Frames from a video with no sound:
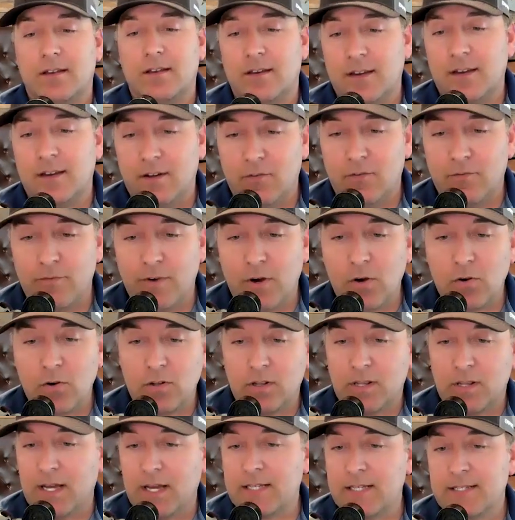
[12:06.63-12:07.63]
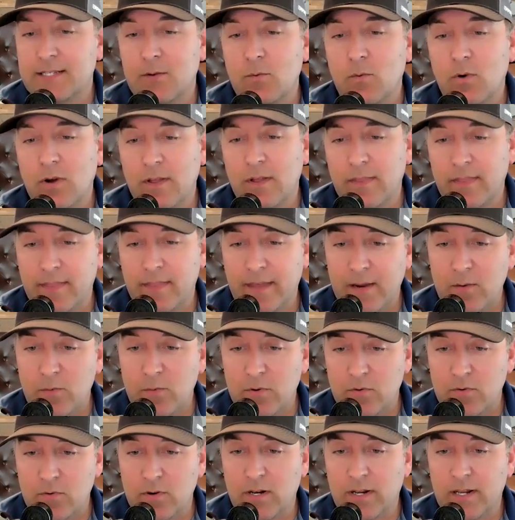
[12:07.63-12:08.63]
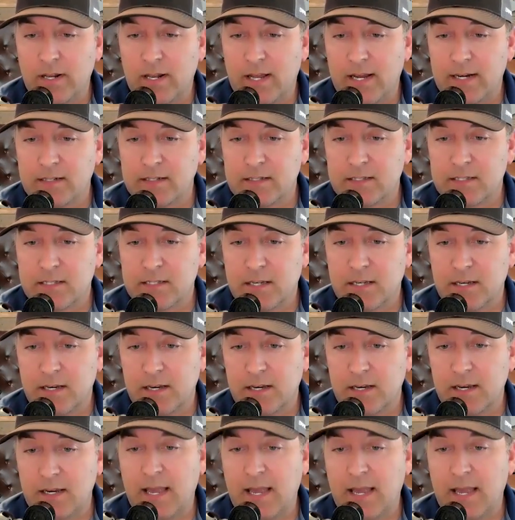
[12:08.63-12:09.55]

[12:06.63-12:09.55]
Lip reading: vocalizing what they would really like to see,